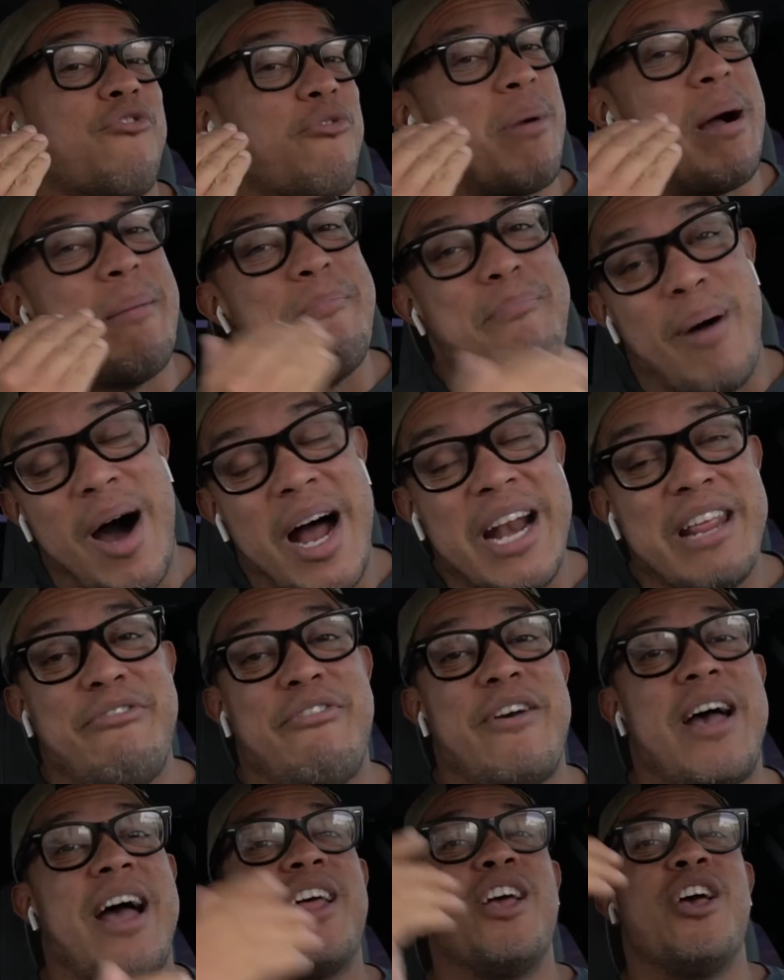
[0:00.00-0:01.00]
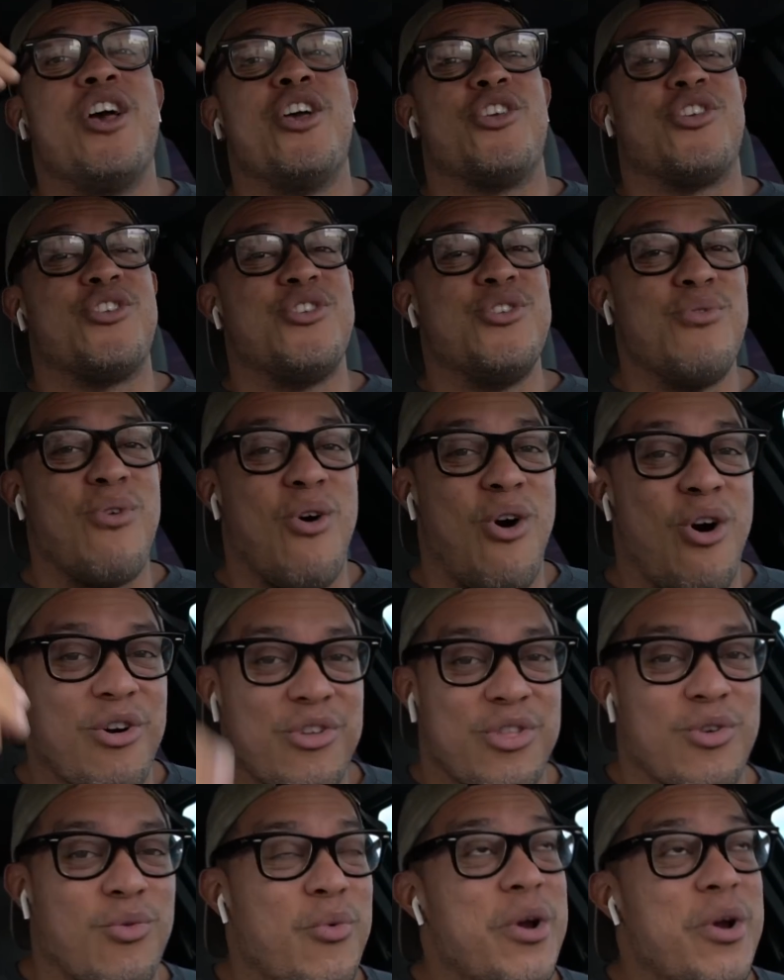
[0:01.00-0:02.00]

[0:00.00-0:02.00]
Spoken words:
for my body fat, you are the